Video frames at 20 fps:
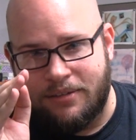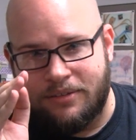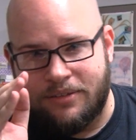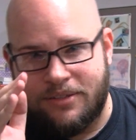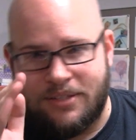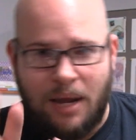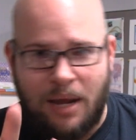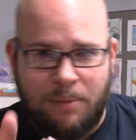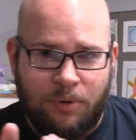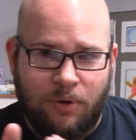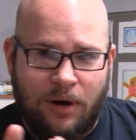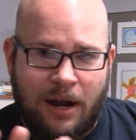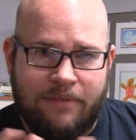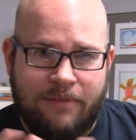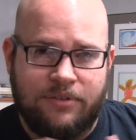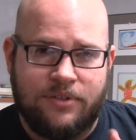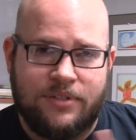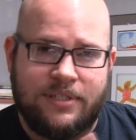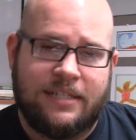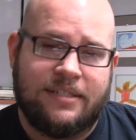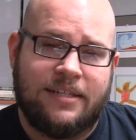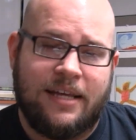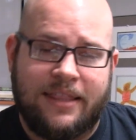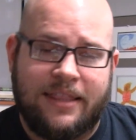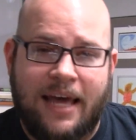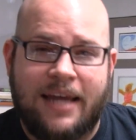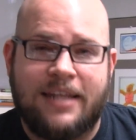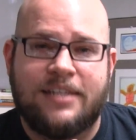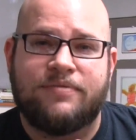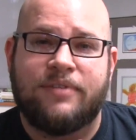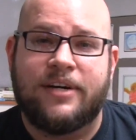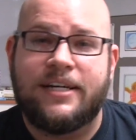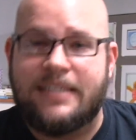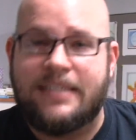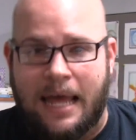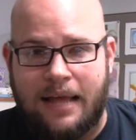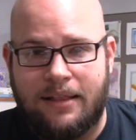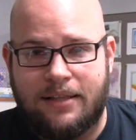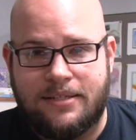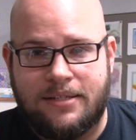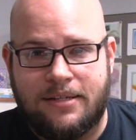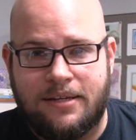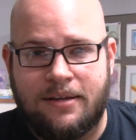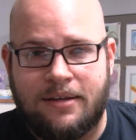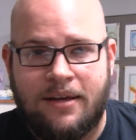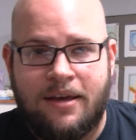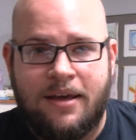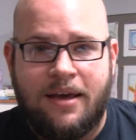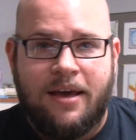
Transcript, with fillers: sniper rifles, things like that. He's very talented.